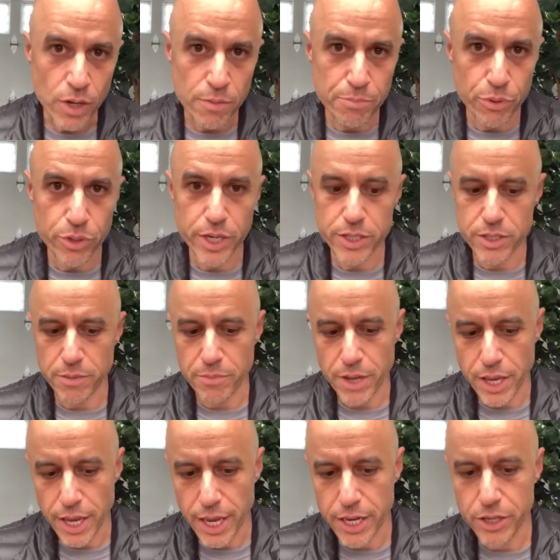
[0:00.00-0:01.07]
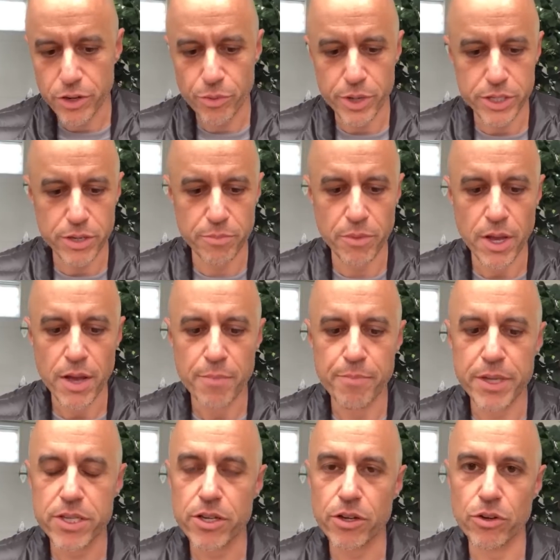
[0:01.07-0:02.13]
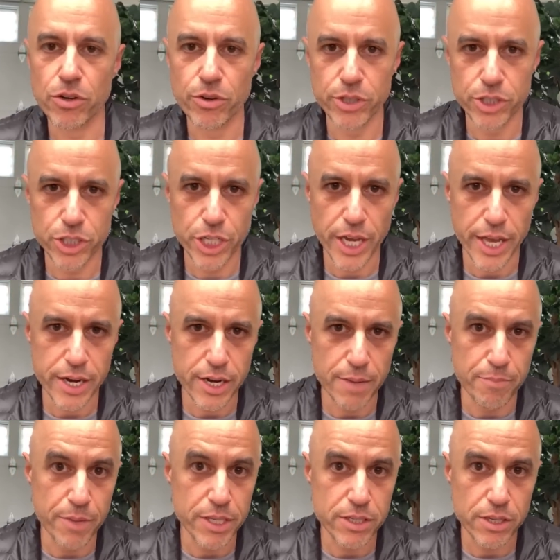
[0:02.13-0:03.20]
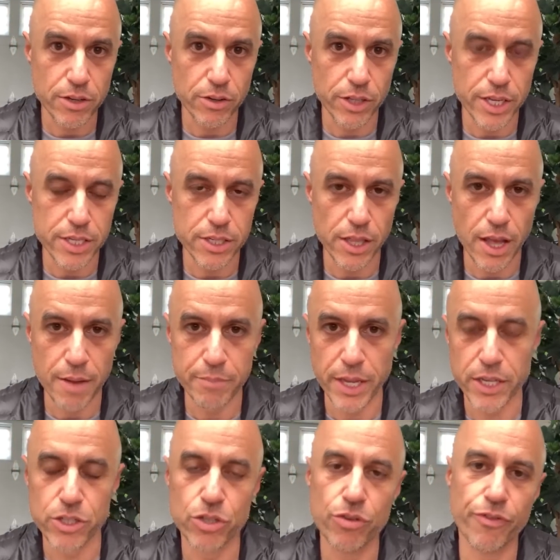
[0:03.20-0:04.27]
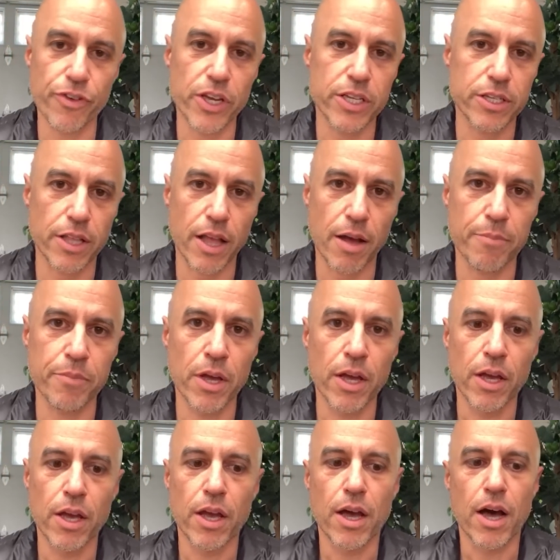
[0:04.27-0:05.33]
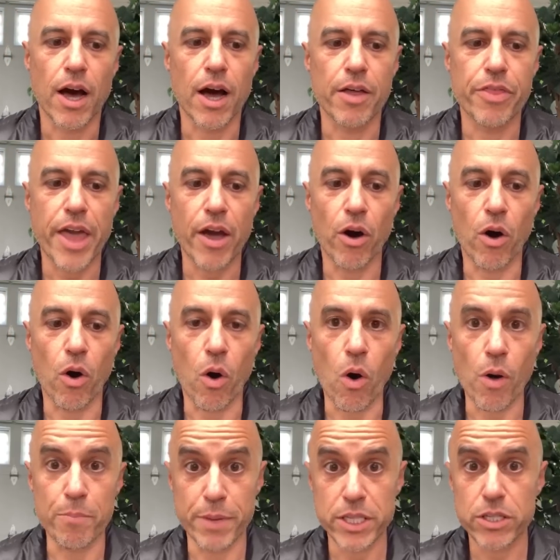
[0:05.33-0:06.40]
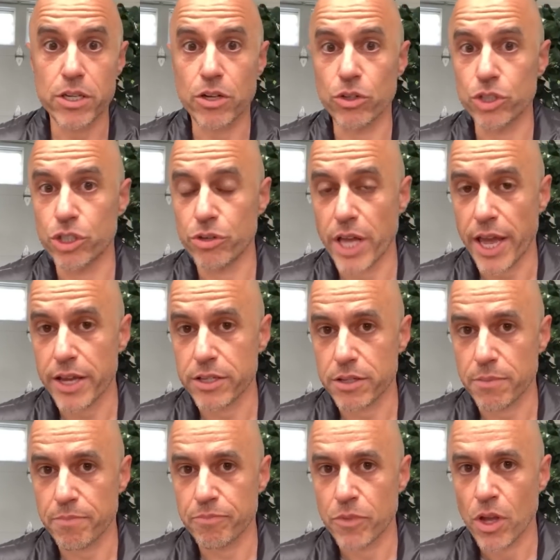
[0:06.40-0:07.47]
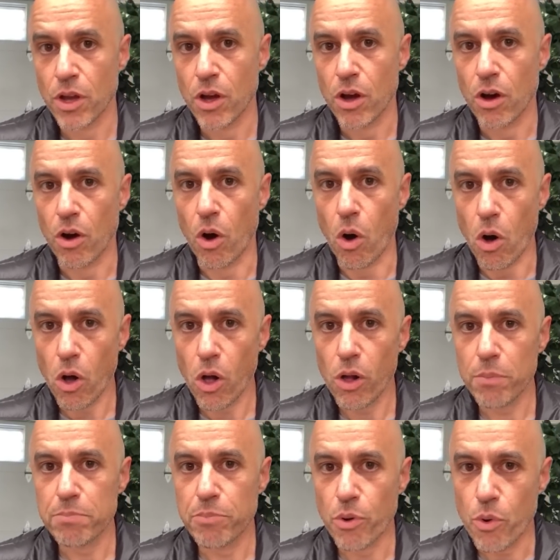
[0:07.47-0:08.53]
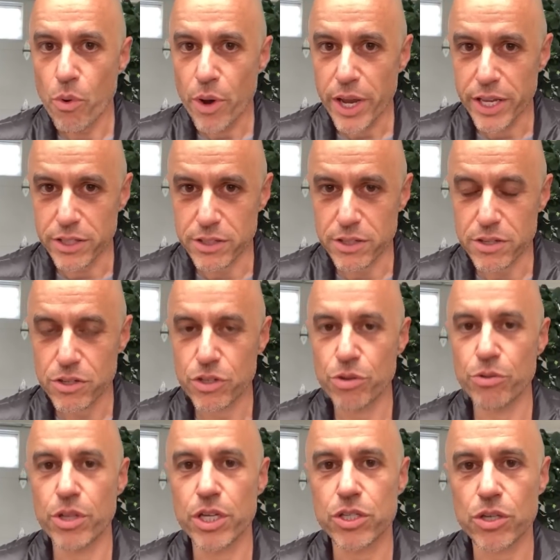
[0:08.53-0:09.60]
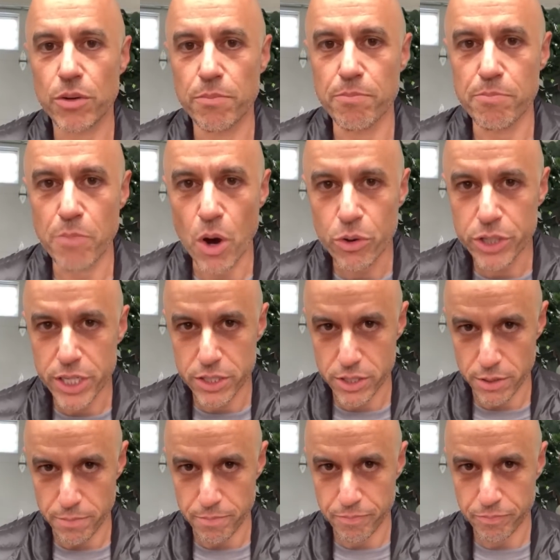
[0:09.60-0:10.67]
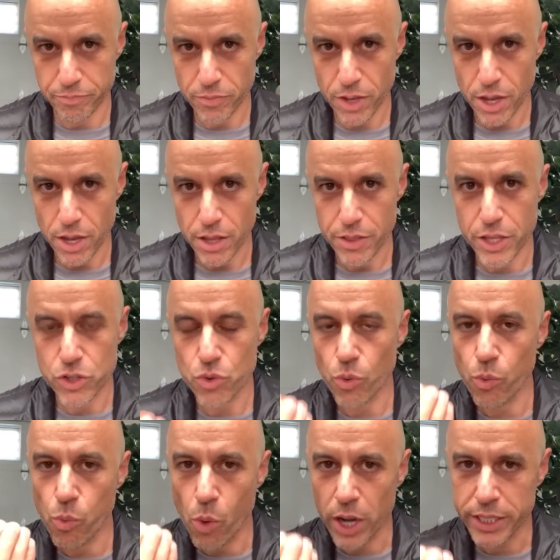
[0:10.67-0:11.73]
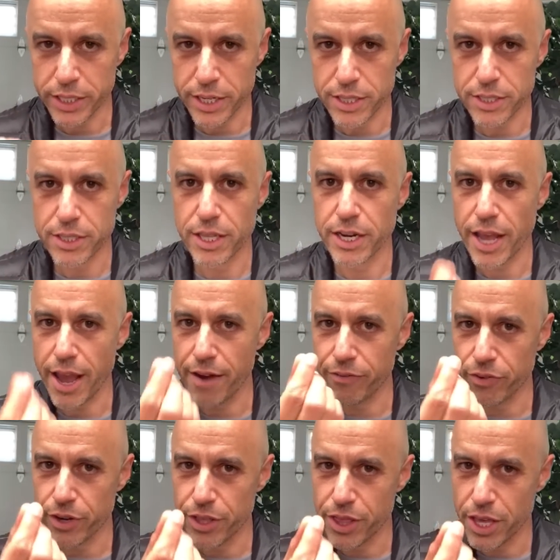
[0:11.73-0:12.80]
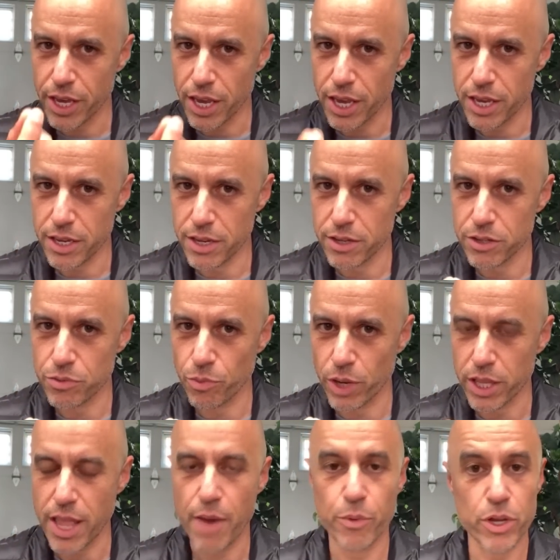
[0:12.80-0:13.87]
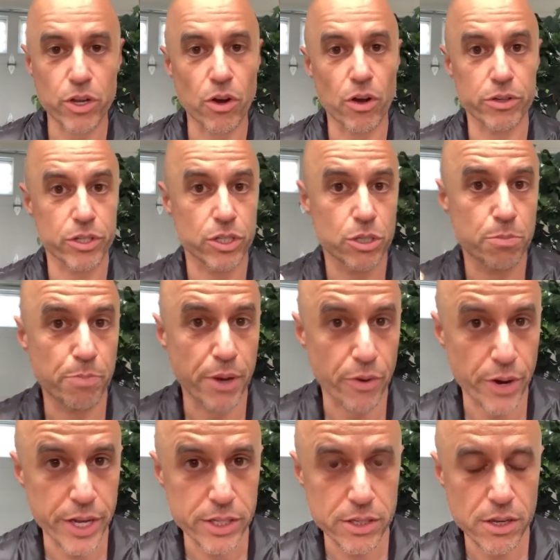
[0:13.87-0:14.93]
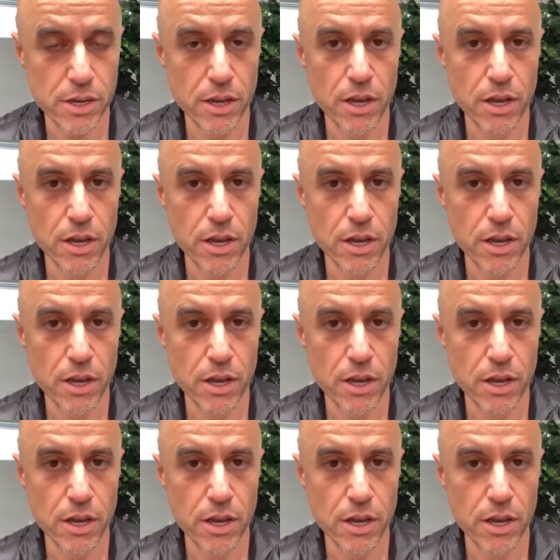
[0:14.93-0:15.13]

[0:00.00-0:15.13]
Buddhism, Hinduism, mystical Christianity, mystical Islam like Sufi Islam, mystical Judaism, all point to this monism, this oneness that everything is what they would call spirit,